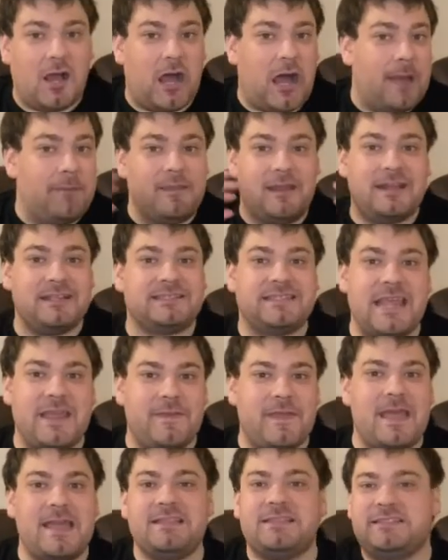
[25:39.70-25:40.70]
I'm going to say
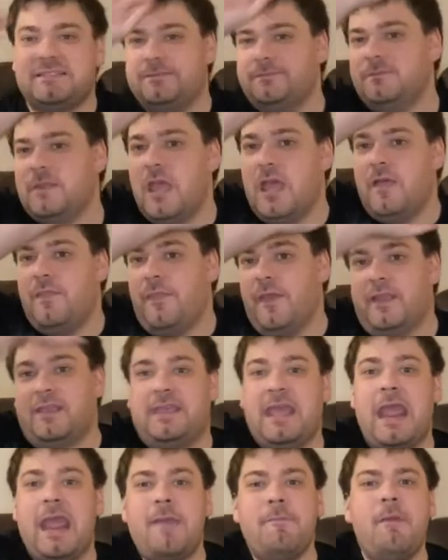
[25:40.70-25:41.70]
this, the
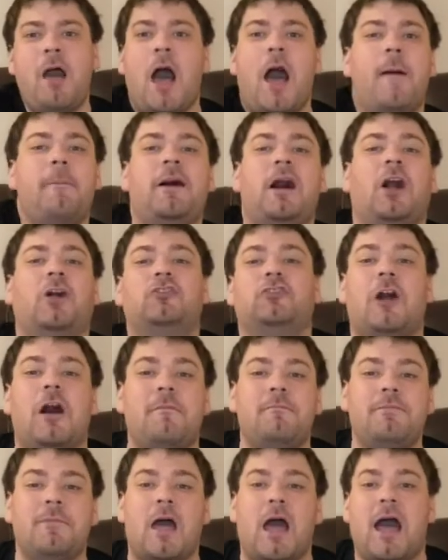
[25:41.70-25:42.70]
Game Hub
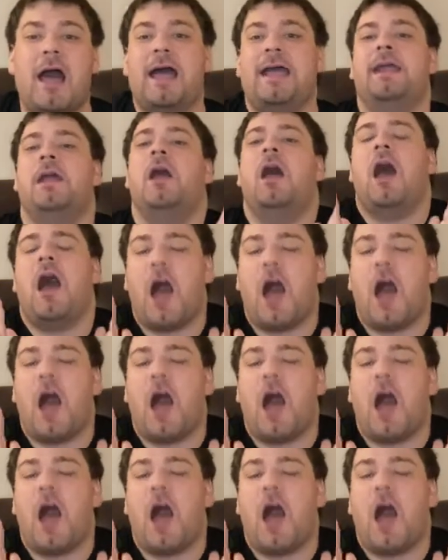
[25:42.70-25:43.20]
alumni,